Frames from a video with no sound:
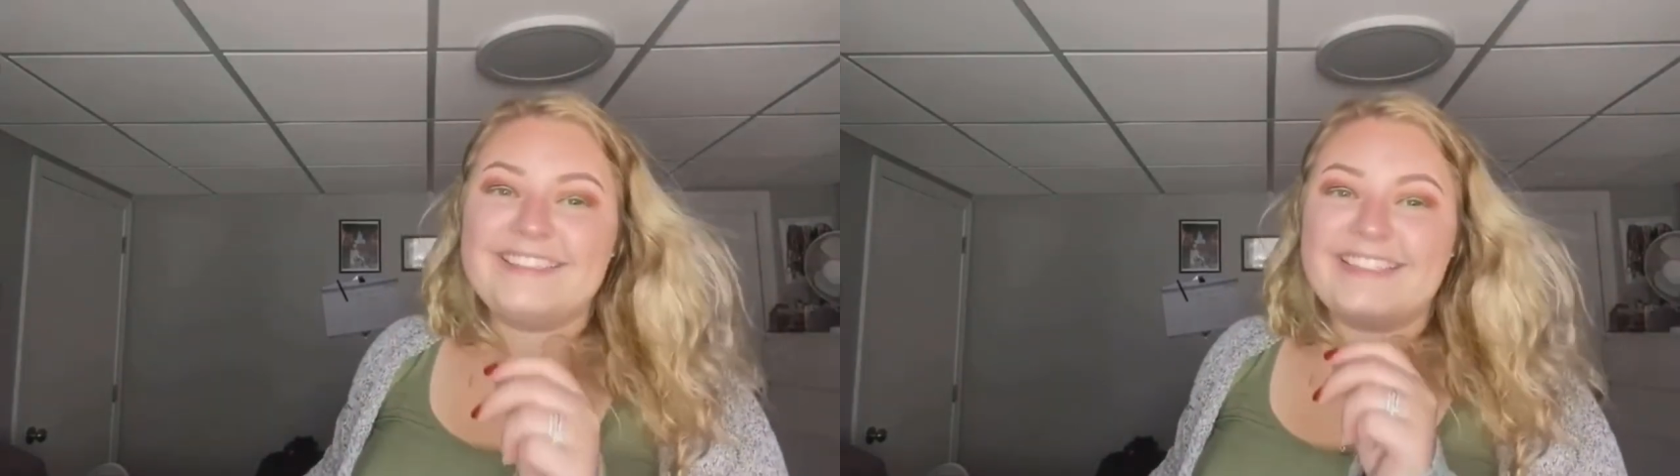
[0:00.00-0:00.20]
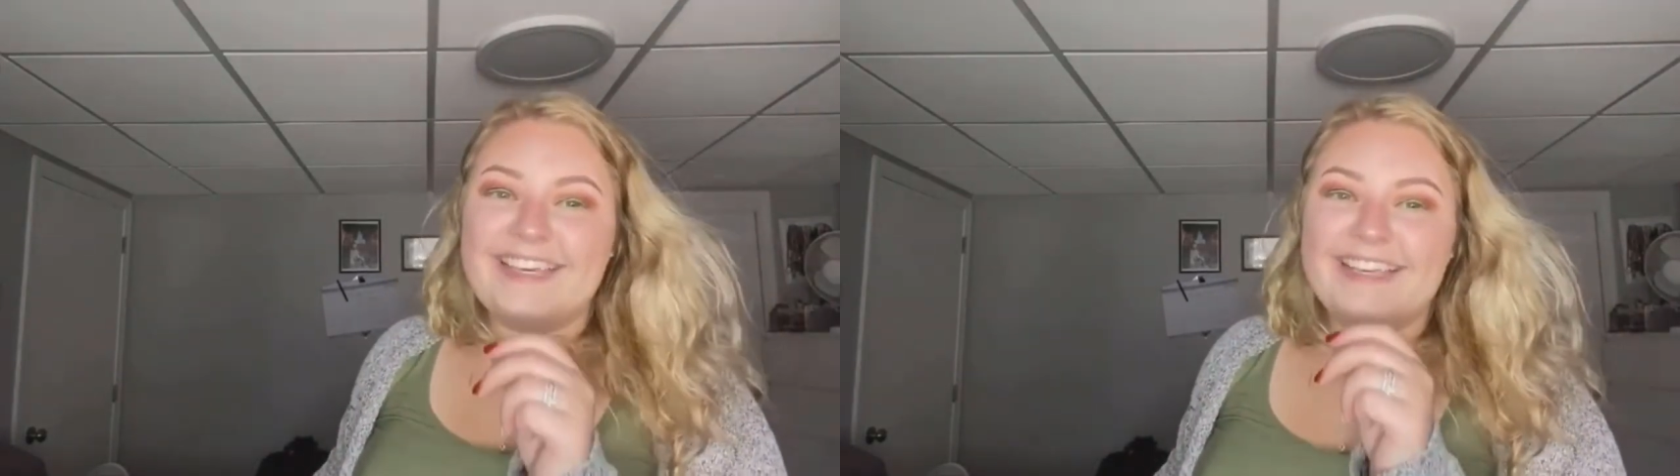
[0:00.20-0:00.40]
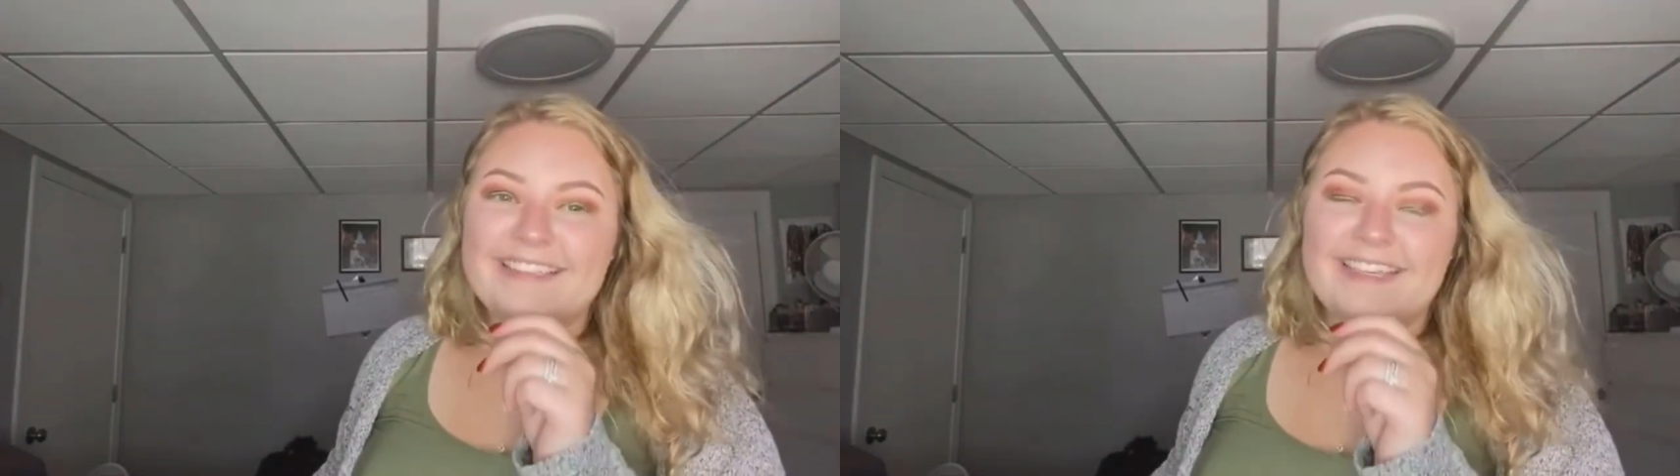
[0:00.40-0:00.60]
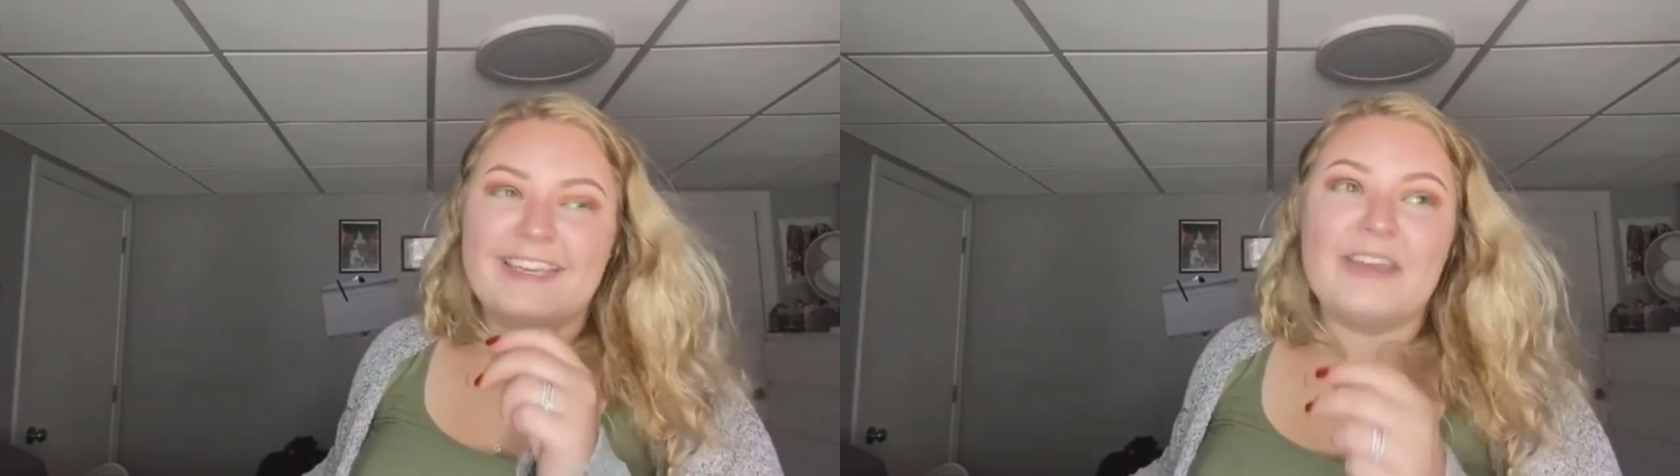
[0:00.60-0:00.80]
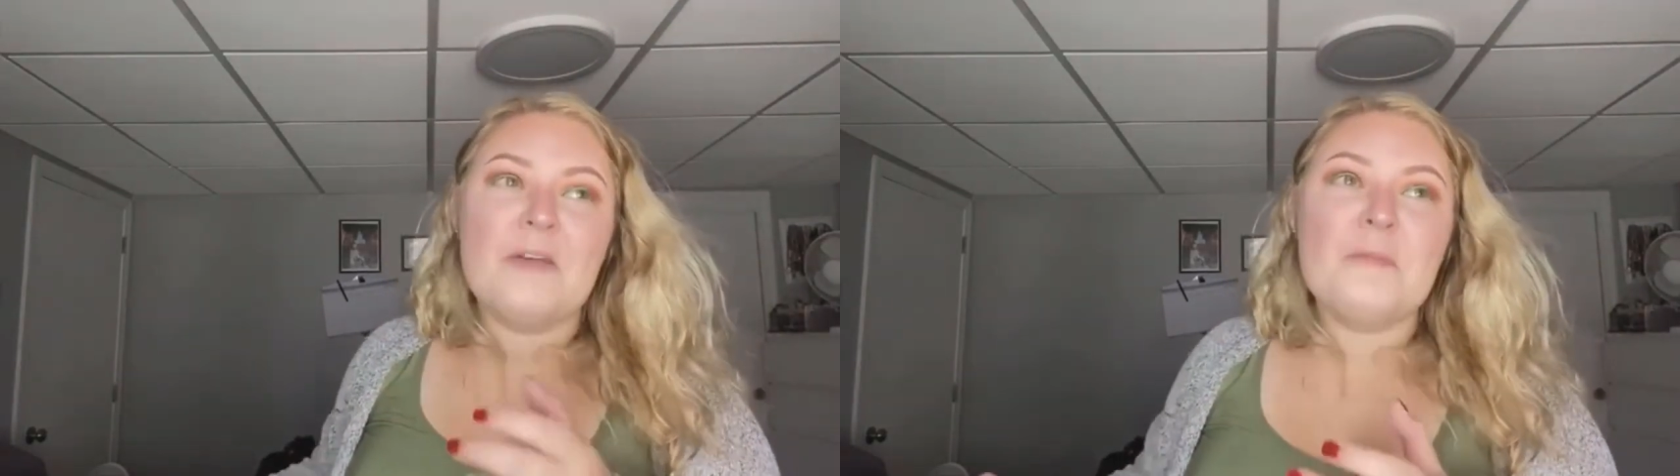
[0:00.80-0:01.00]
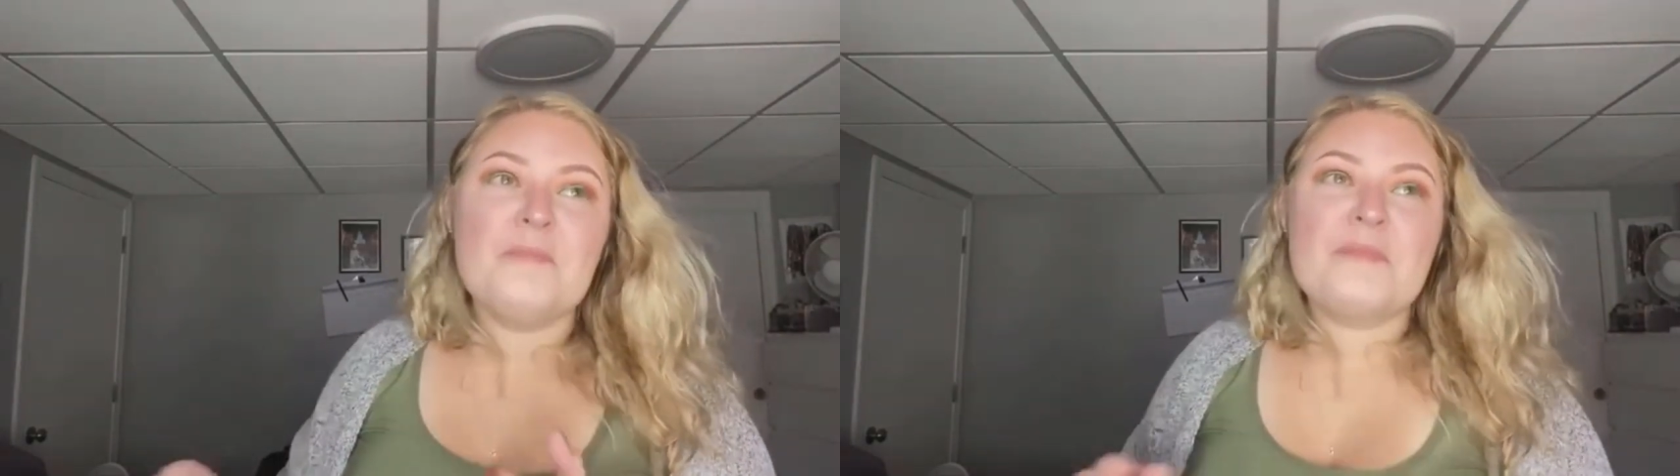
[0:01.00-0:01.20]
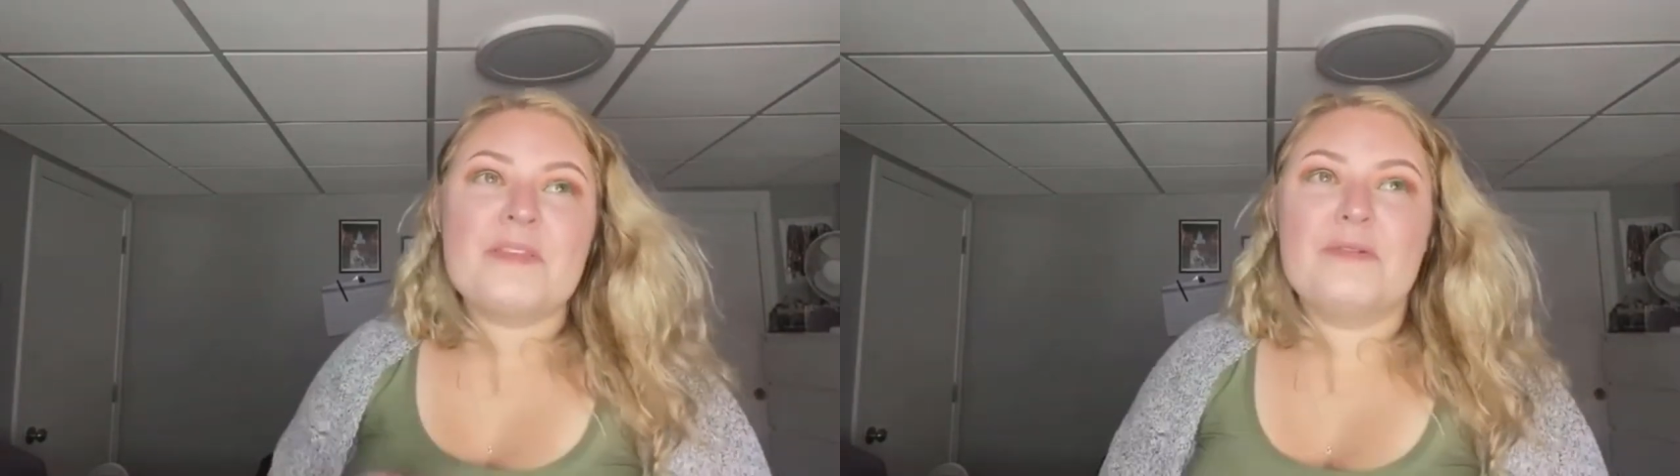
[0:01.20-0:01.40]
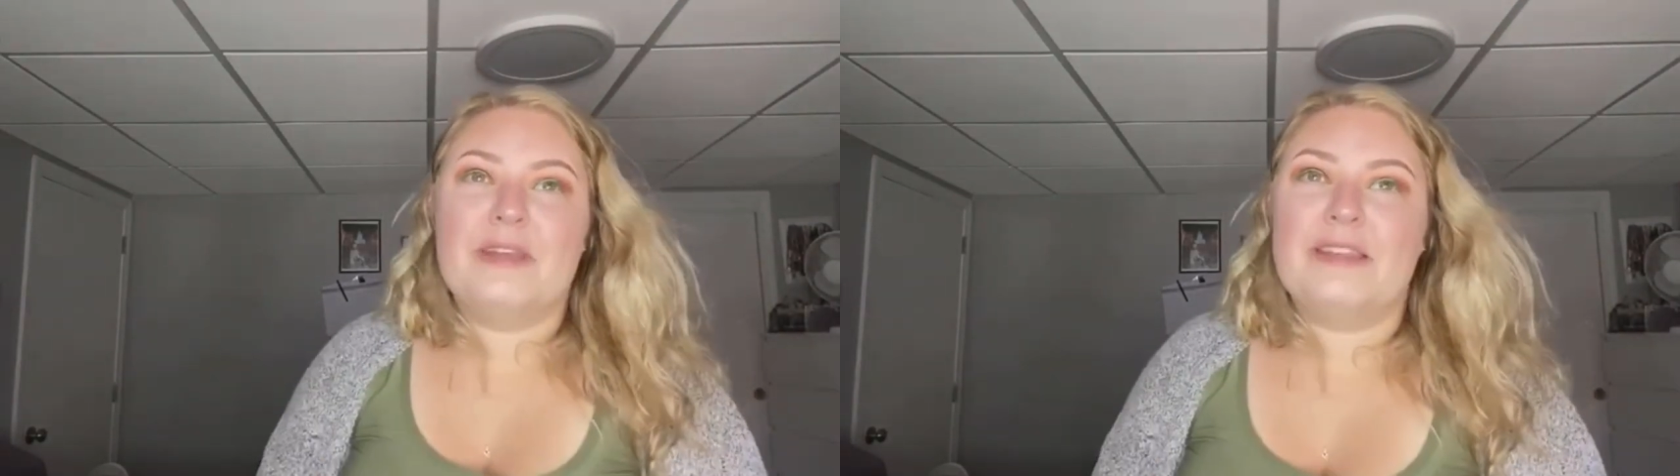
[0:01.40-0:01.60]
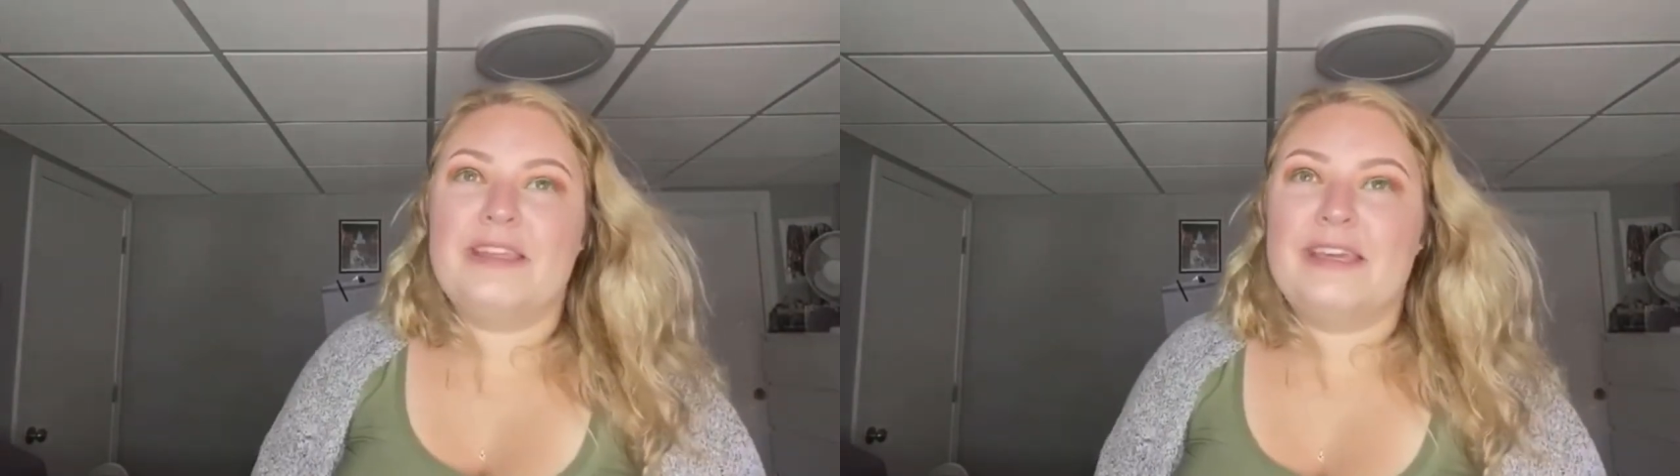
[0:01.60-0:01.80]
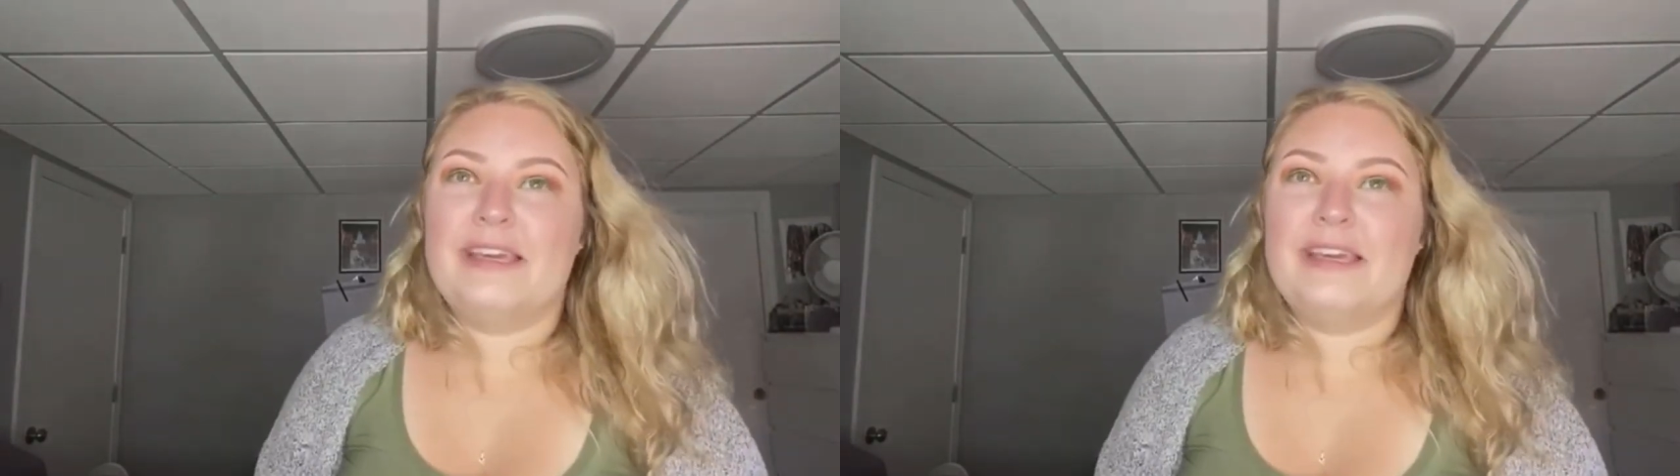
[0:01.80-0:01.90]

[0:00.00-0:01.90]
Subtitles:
got like one of the